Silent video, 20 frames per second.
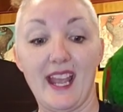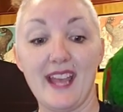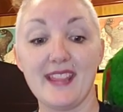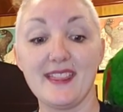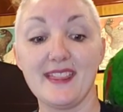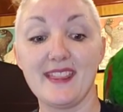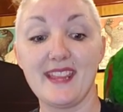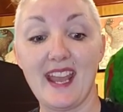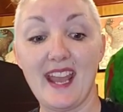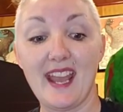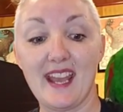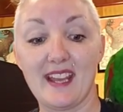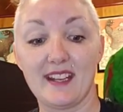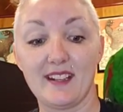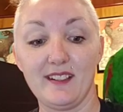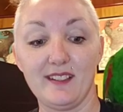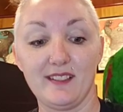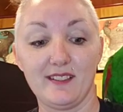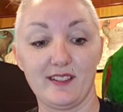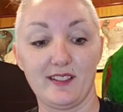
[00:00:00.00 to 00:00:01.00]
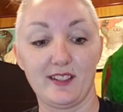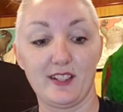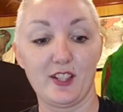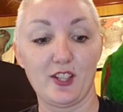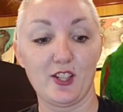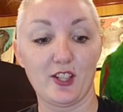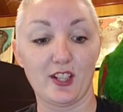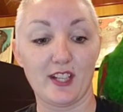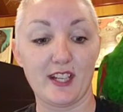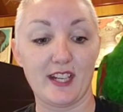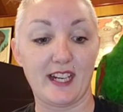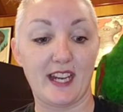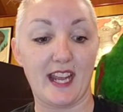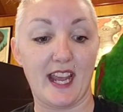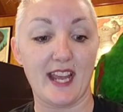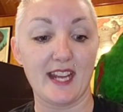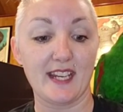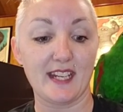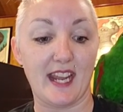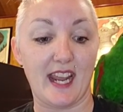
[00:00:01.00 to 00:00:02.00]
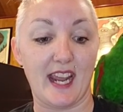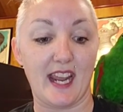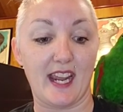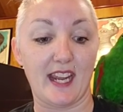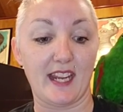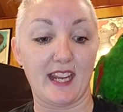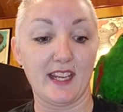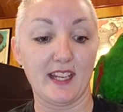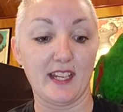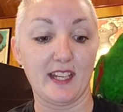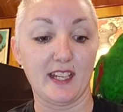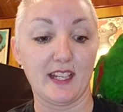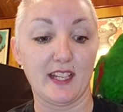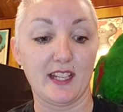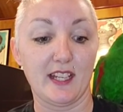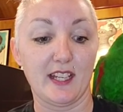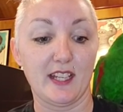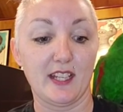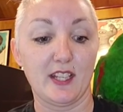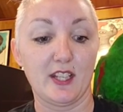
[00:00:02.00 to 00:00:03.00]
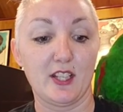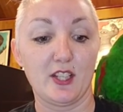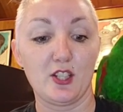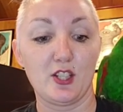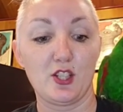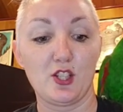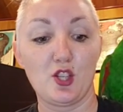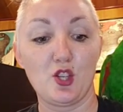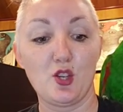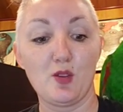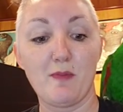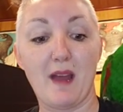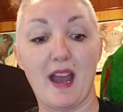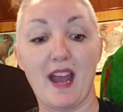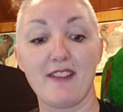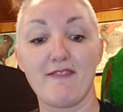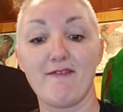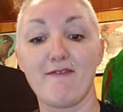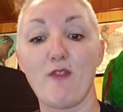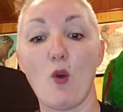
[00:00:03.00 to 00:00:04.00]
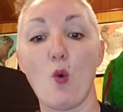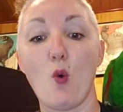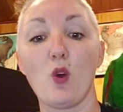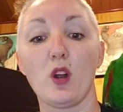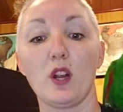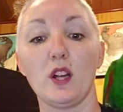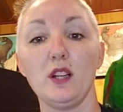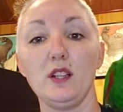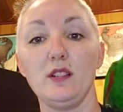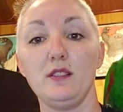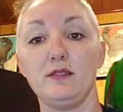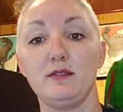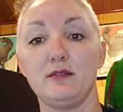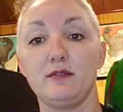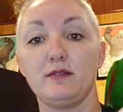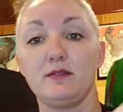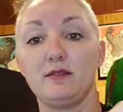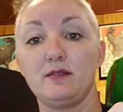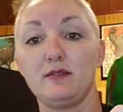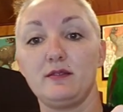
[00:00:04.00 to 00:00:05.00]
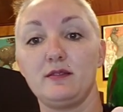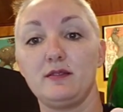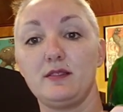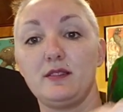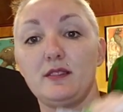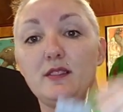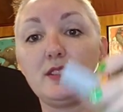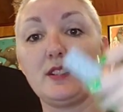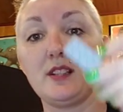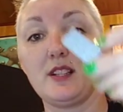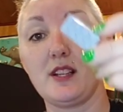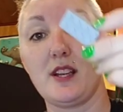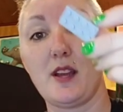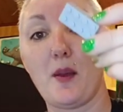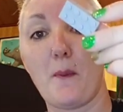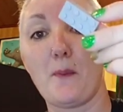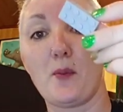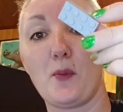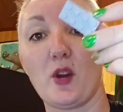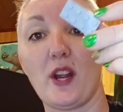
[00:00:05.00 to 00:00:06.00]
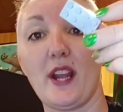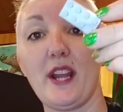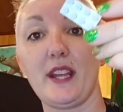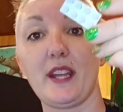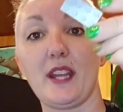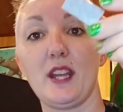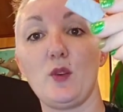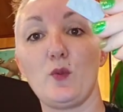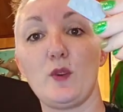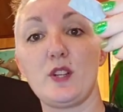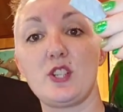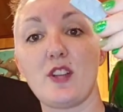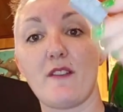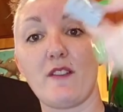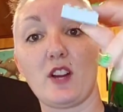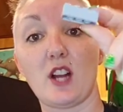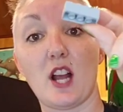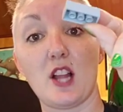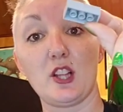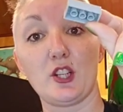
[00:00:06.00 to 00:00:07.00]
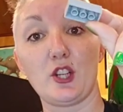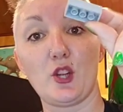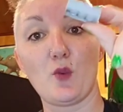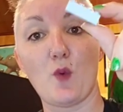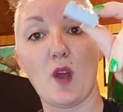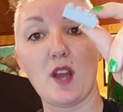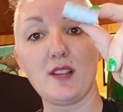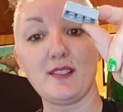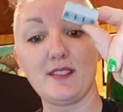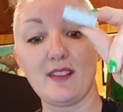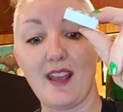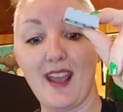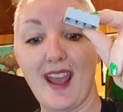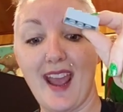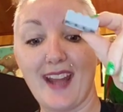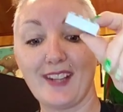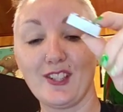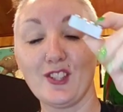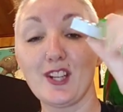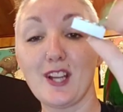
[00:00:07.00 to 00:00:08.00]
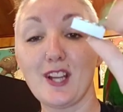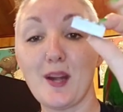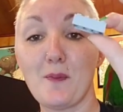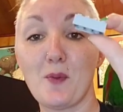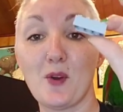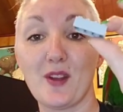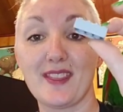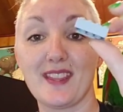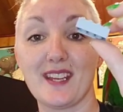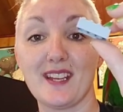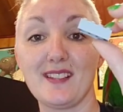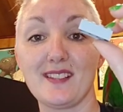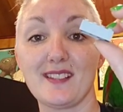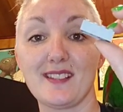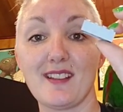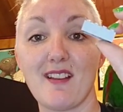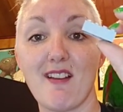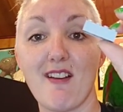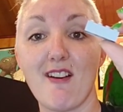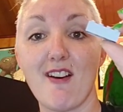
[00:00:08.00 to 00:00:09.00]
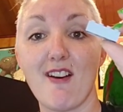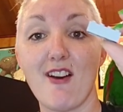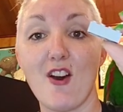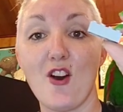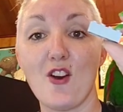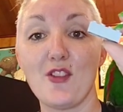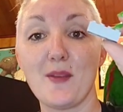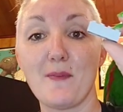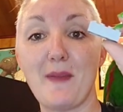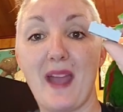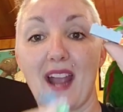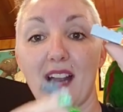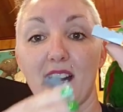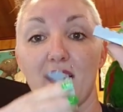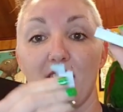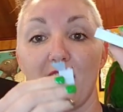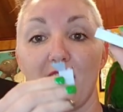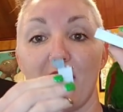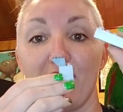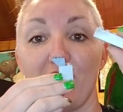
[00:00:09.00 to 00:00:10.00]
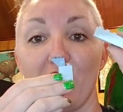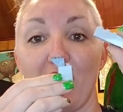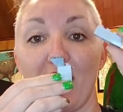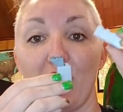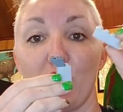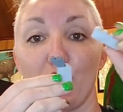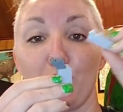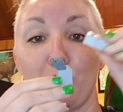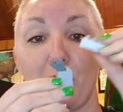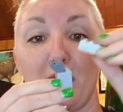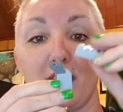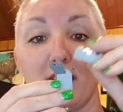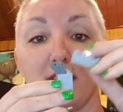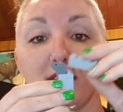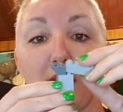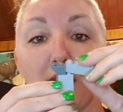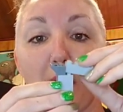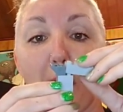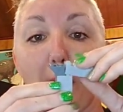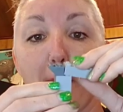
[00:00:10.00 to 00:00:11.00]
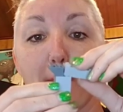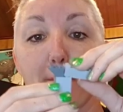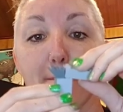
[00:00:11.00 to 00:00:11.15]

And then you're going to get a 2x4 brick in whichever color you want, and you're going to put this on the back of your angled piece.